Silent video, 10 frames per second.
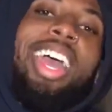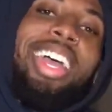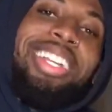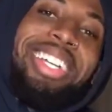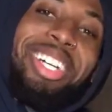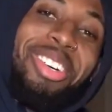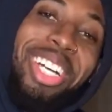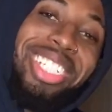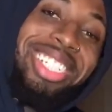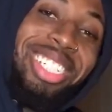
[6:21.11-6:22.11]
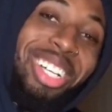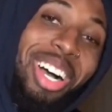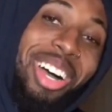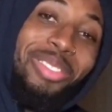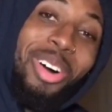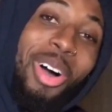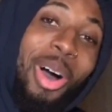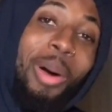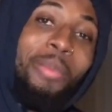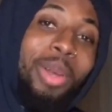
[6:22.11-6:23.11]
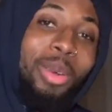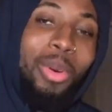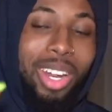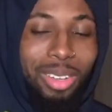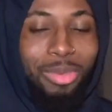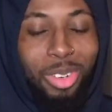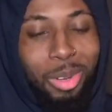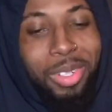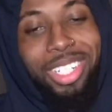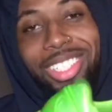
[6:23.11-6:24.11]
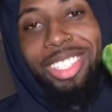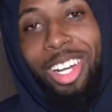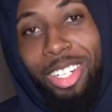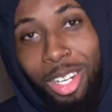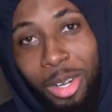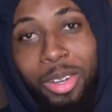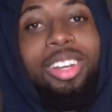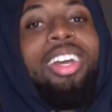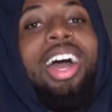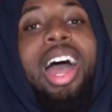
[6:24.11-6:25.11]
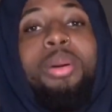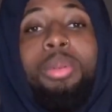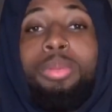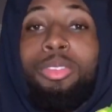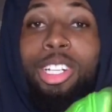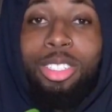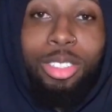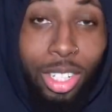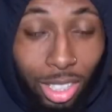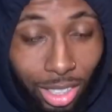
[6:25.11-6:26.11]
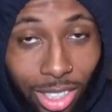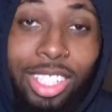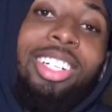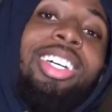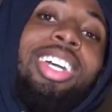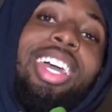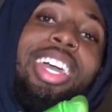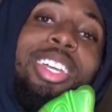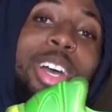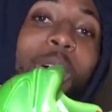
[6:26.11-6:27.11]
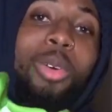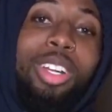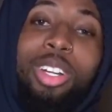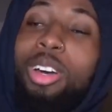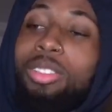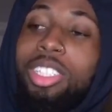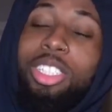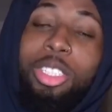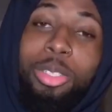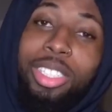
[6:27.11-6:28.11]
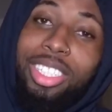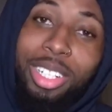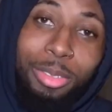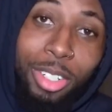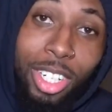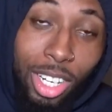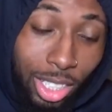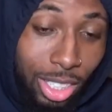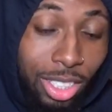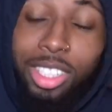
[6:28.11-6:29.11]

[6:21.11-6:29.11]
And the question y'all have all been waiting for, because y'all know I'm a professional dunker, and y'all wanna know if this shoe is good for dunking.